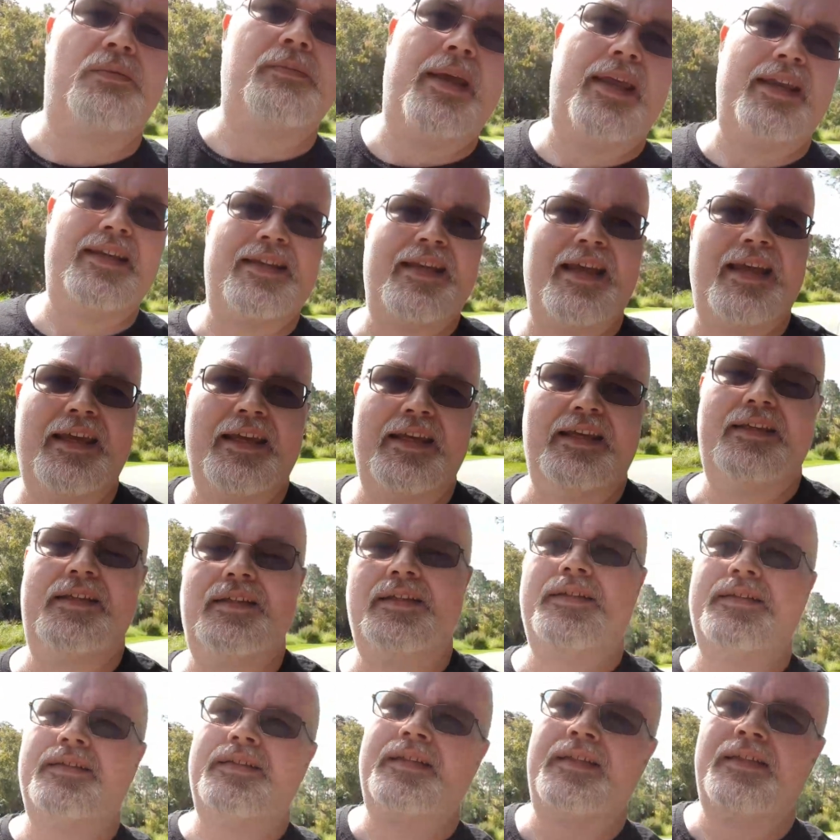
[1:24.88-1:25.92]
and maintain.
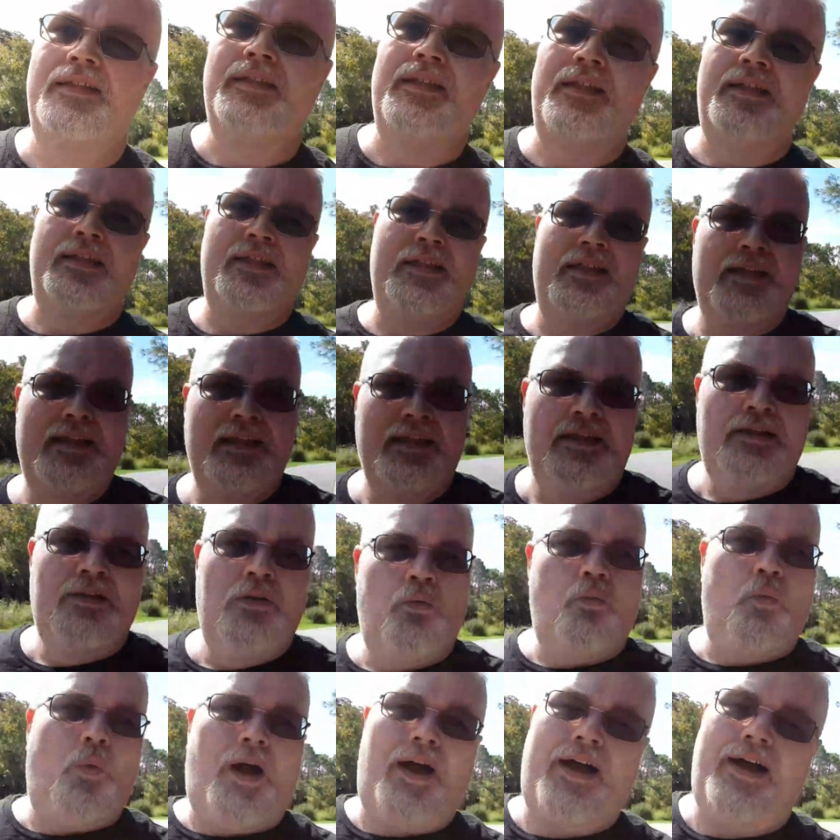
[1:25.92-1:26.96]

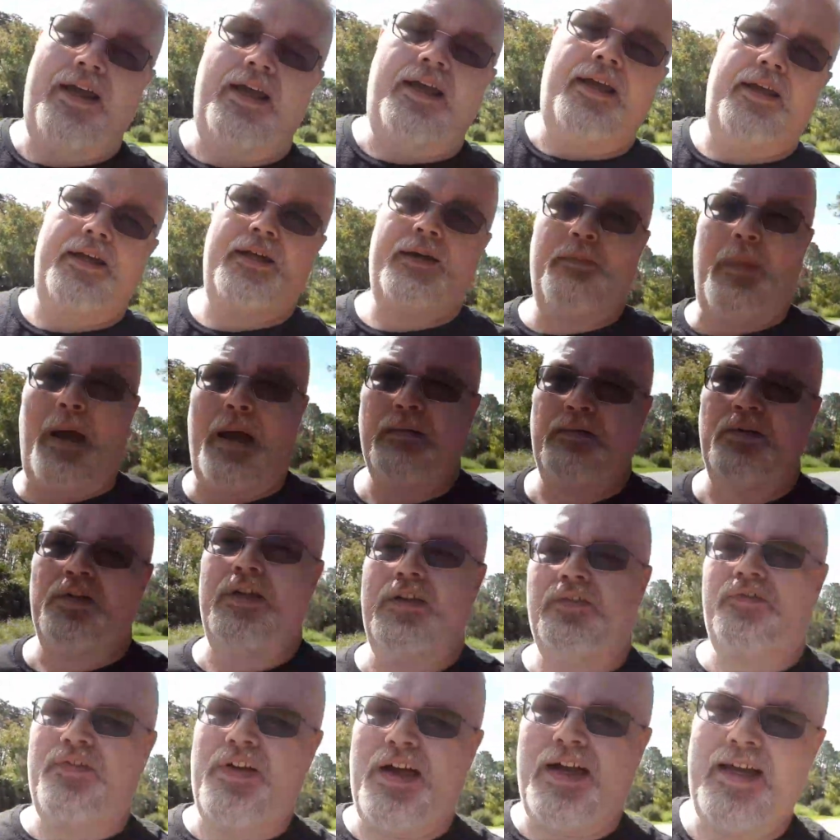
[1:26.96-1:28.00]
Why Babylon
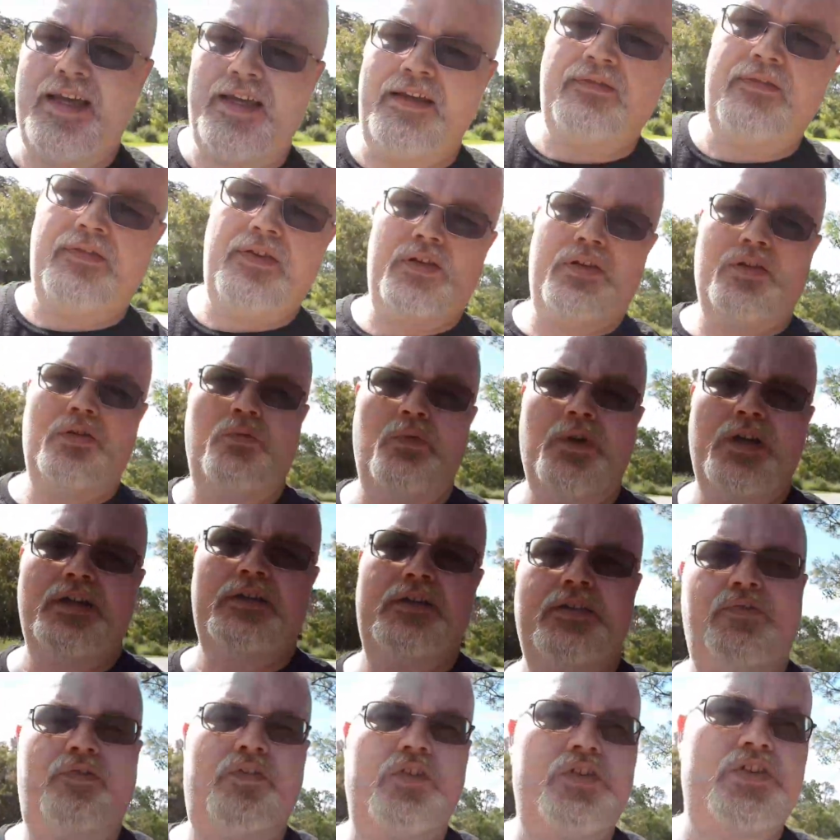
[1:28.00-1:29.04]
5? Well,
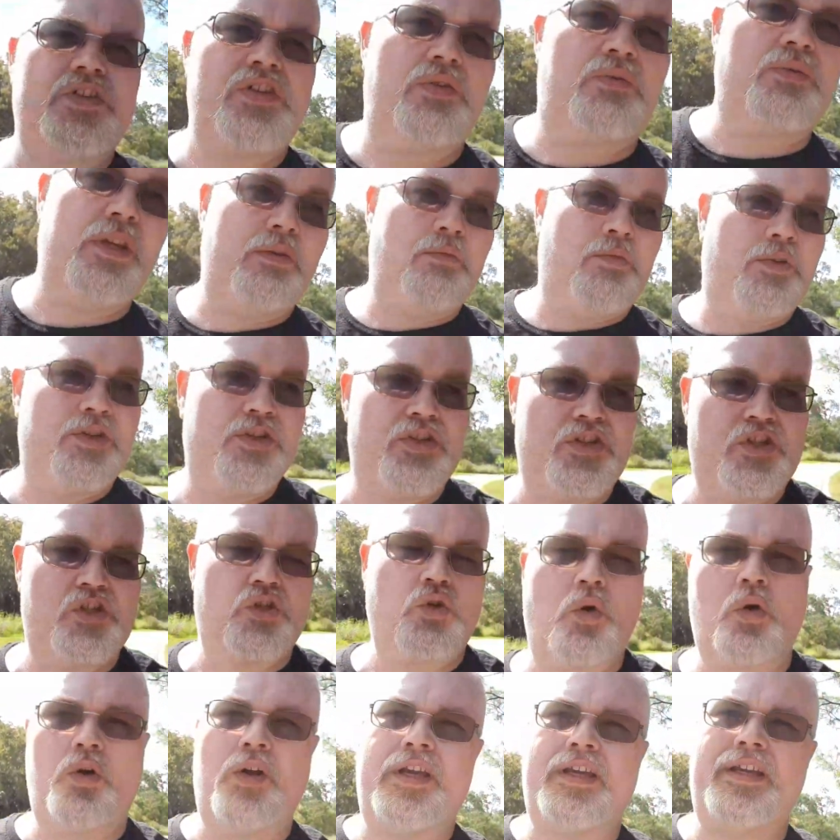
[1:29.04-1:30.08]
the first three were
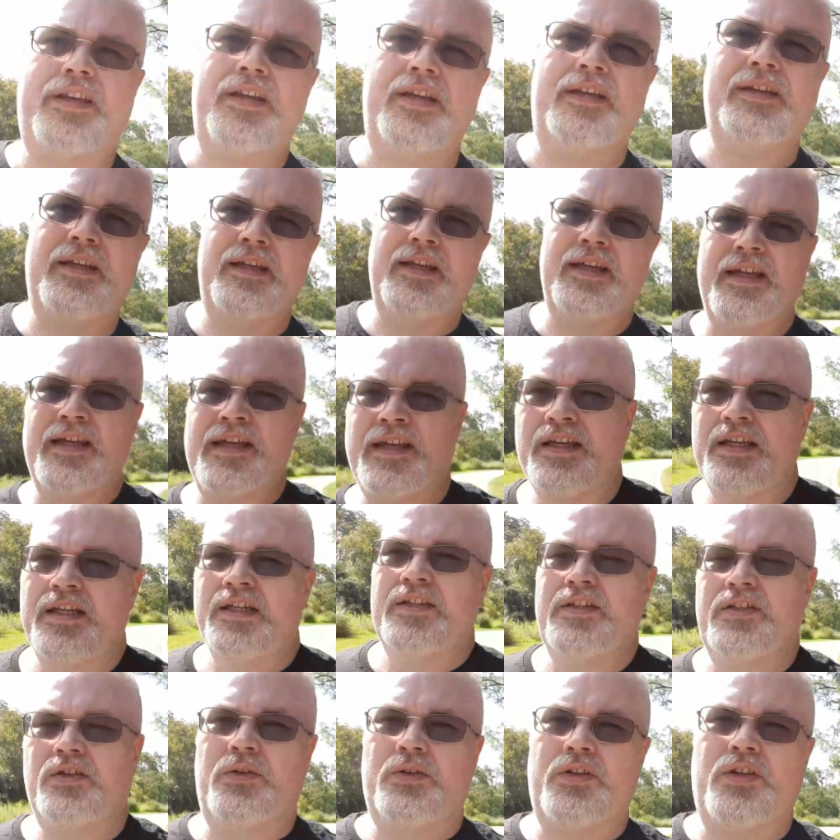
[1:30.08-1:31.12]
destroyed
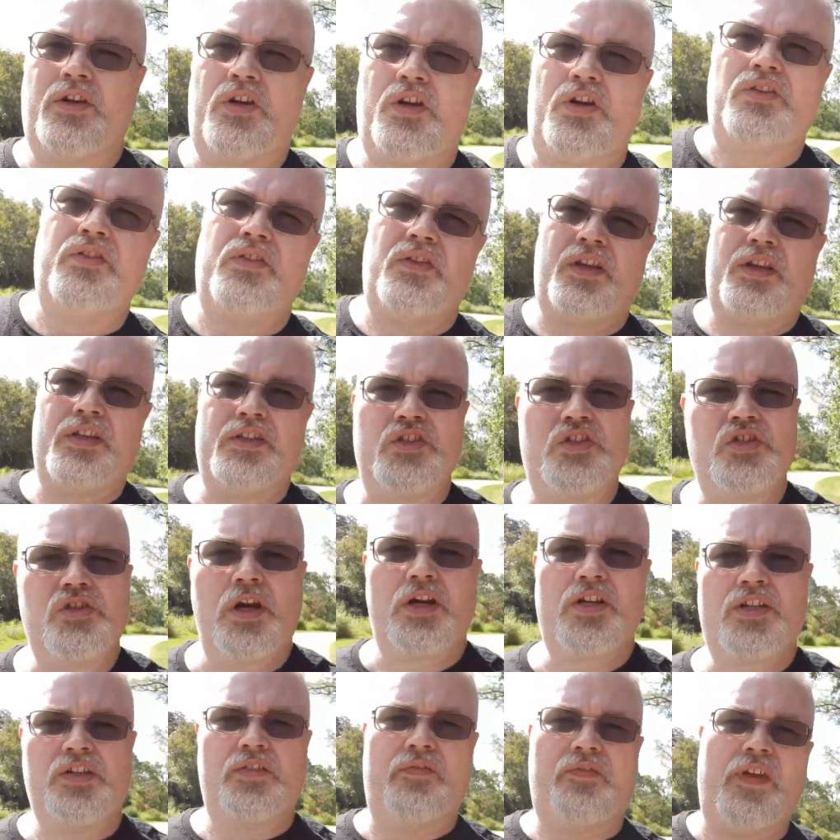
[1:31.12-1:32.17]
during the
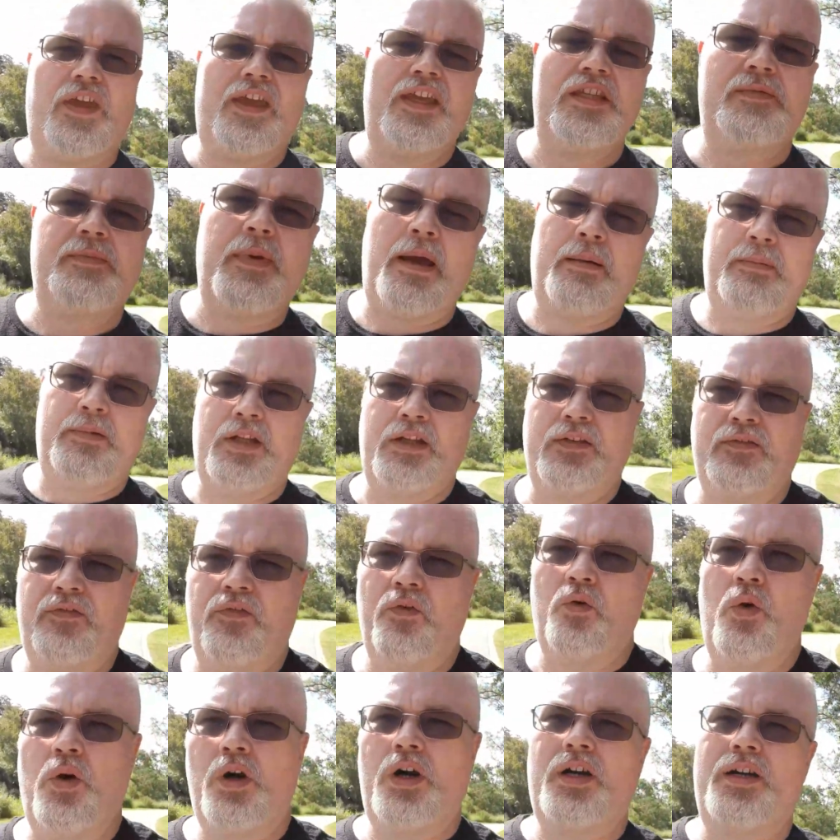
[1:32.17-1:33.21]
construction phase, Babylon
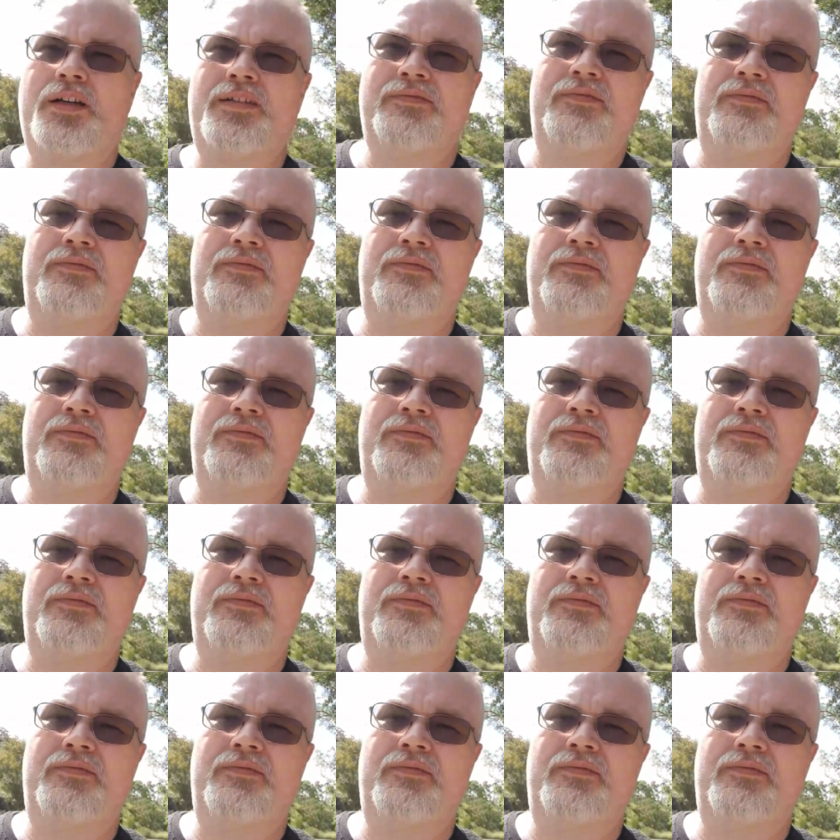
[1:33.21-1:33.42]
4